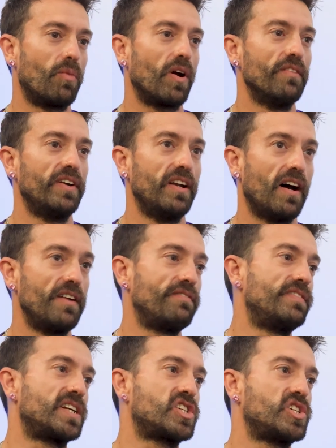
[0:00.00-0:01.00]
more of a
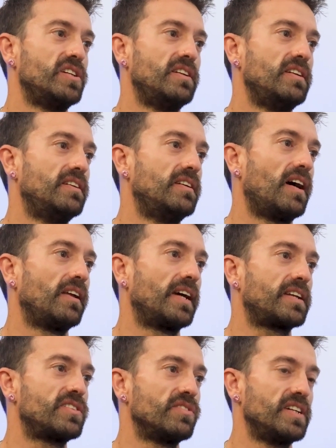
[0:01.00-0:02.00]
nonfiction. I
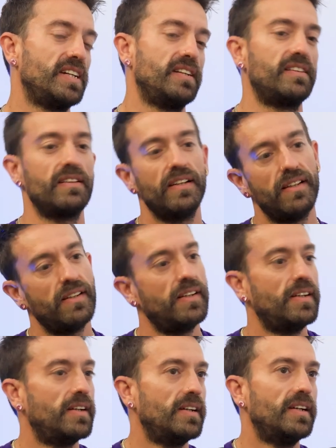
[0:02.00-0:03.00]
like to read.
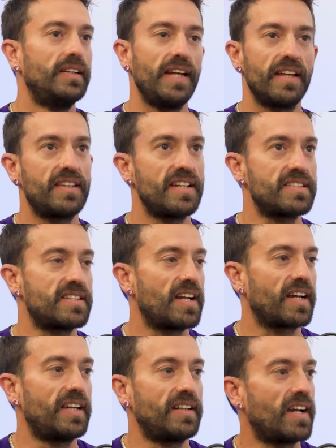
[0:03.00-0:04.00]
Yeah, things that
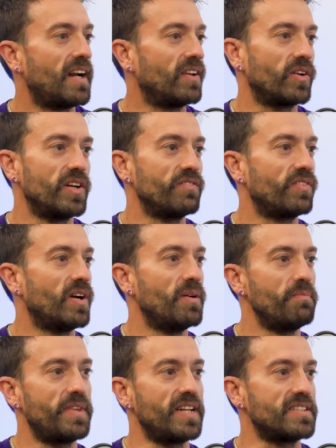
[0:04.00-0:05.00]
I can kind of learn
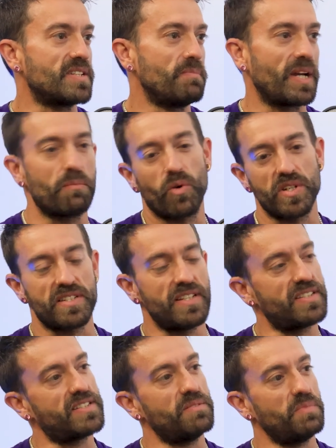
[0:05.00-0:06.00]
from, things that make more
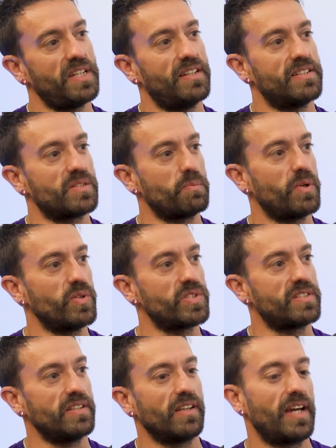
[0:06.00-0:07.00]
sense to me as
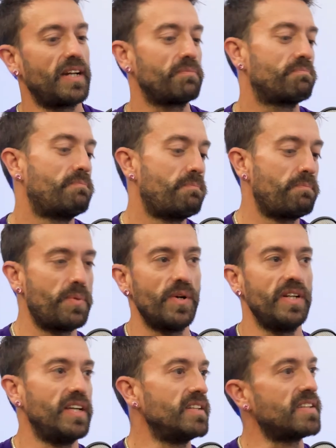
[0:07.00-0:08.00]
opposed to like
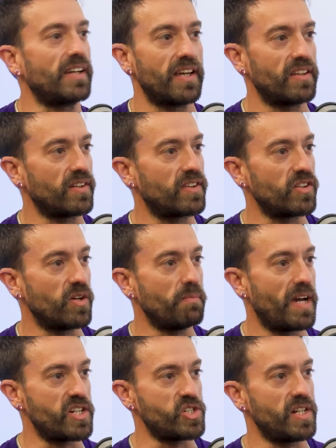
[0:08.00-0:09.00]
putting it together through
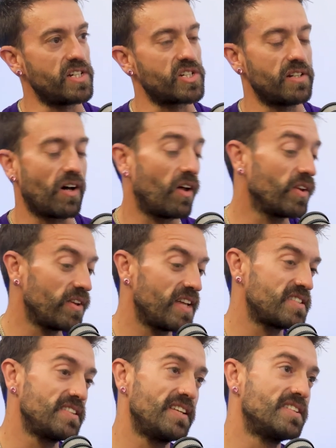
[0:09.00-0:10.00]
imagination. Although
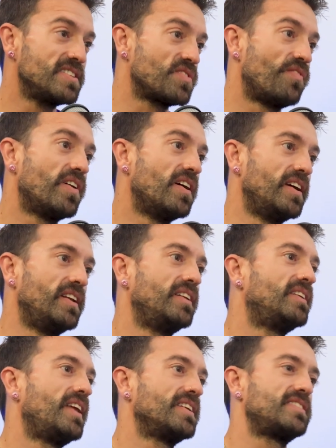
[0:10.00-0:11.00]
that is fun,
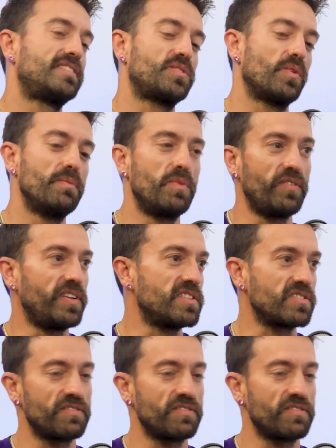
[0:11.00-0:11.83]
that's what movies are